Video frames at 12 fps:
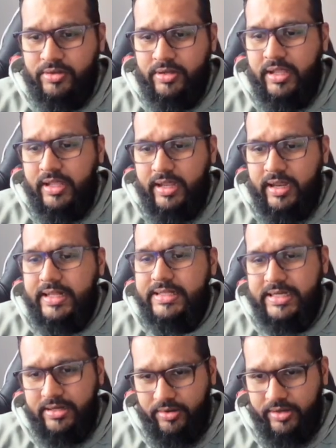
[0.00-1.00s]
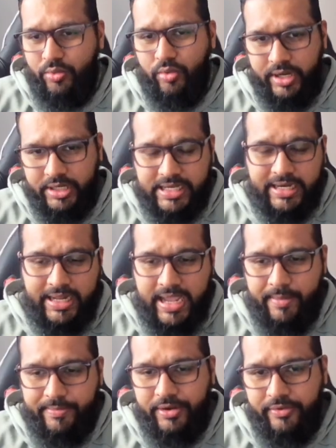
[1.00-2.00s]
let's take a look at what exactly
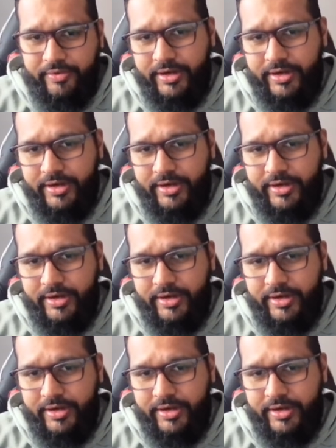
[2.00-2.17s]
happened over here.